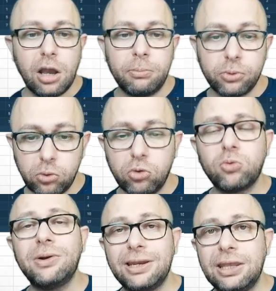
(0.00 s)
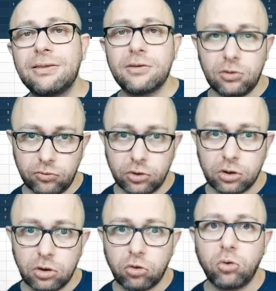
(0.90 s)
bruise will need silver,
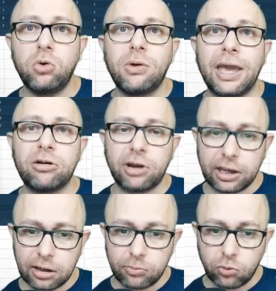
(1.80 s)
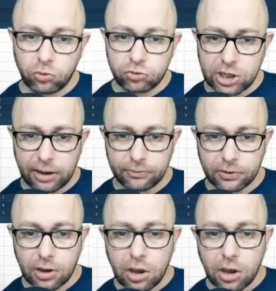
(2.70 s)
so you can rank up those champs.